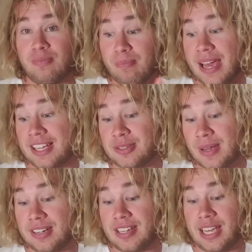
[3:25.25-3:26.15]
Max
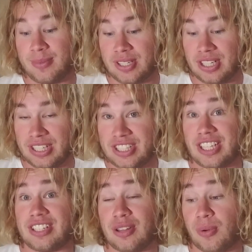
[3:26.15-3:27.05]
amount of damage,
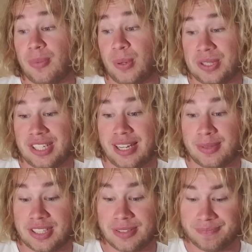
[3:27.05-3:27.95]
63 points of
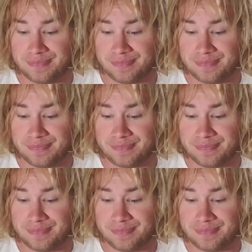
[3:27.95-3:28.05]
damage.